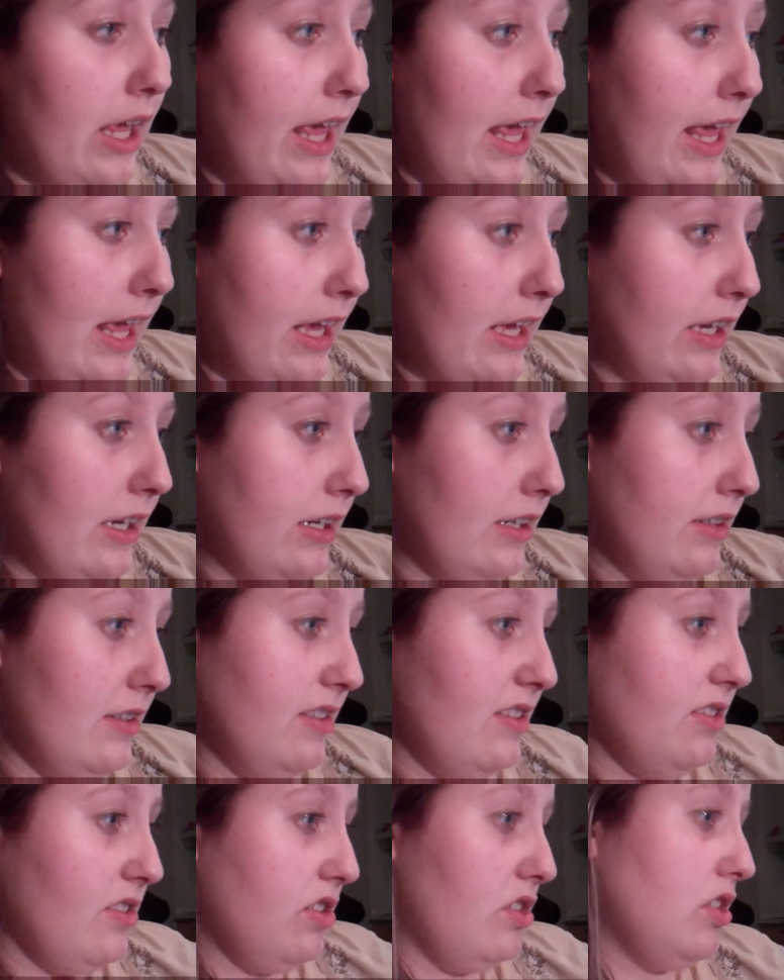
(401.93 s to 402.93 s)

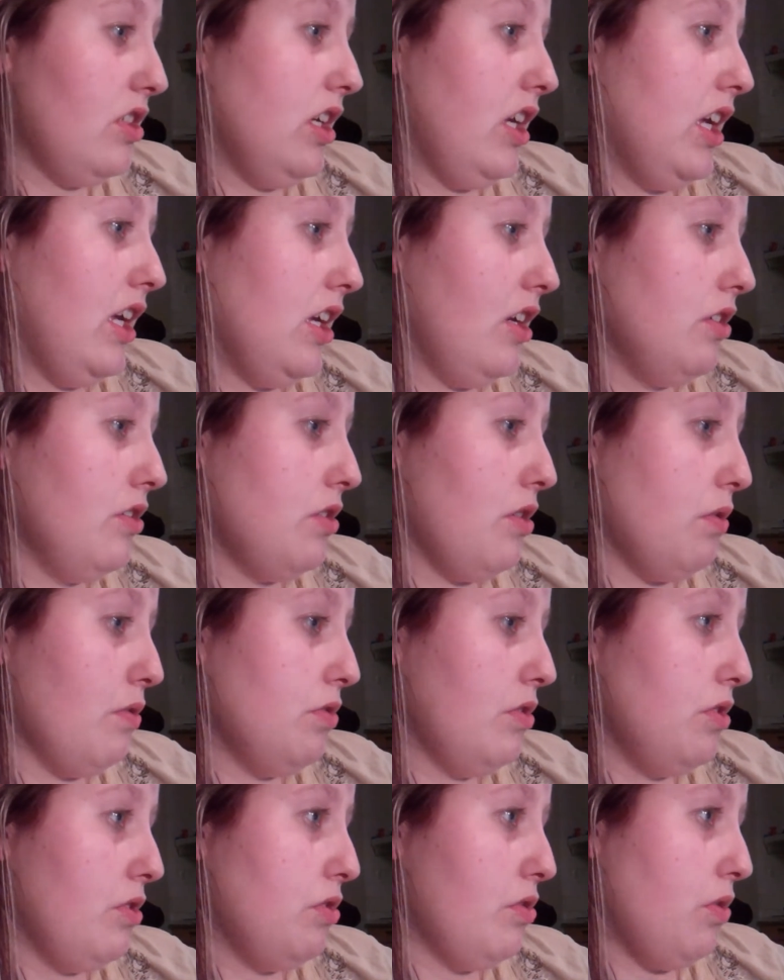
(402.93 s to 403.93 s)
And he is going
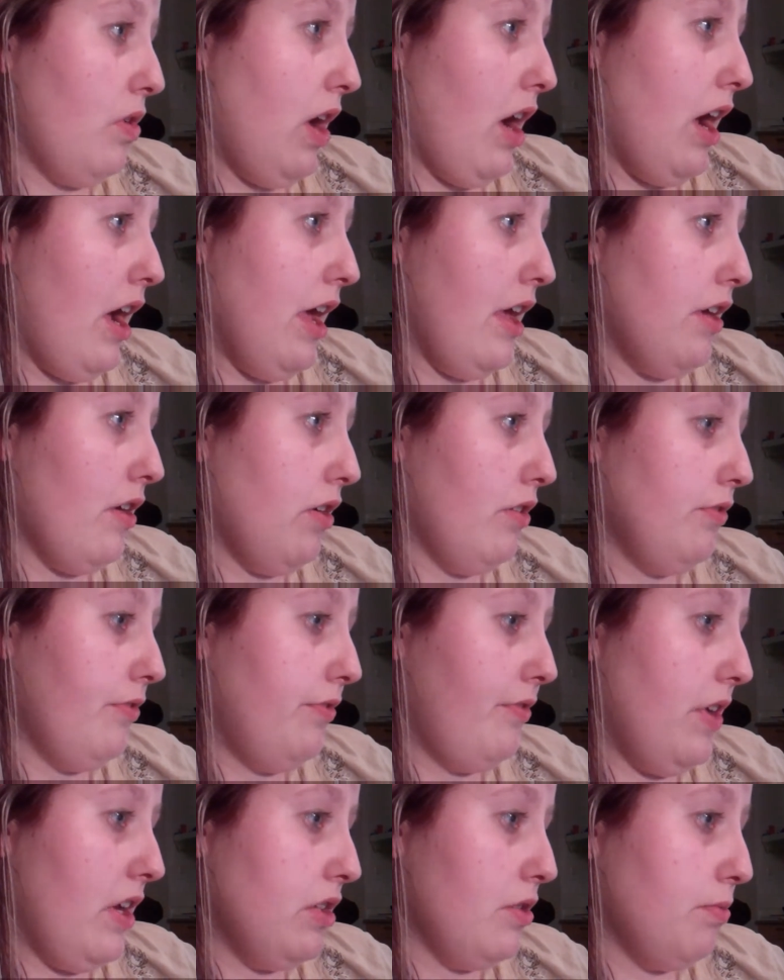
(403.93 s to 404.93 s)
to try on
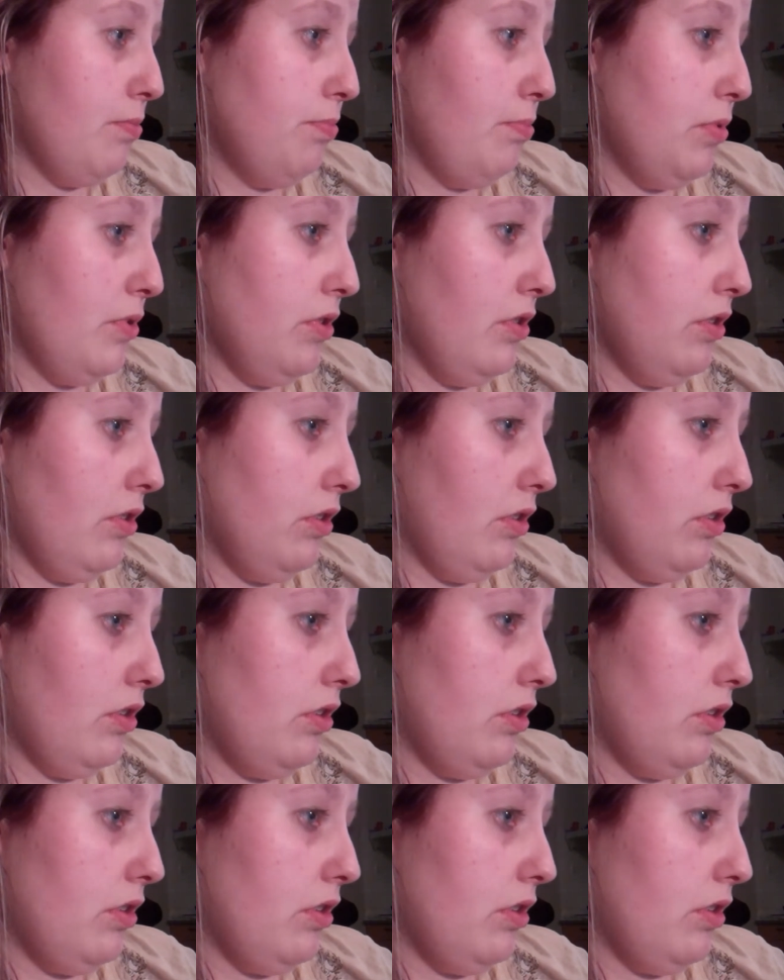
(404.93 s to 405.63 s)
Facebook.